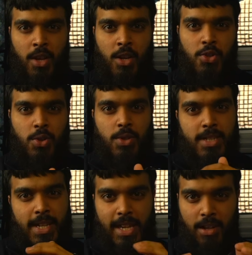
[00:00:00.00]
So just
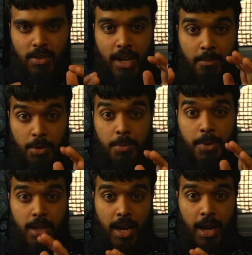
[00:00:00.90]
taking a look at
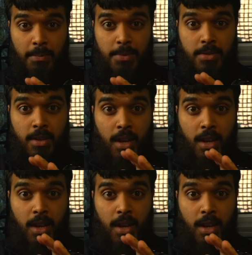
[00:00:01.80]
popular apps,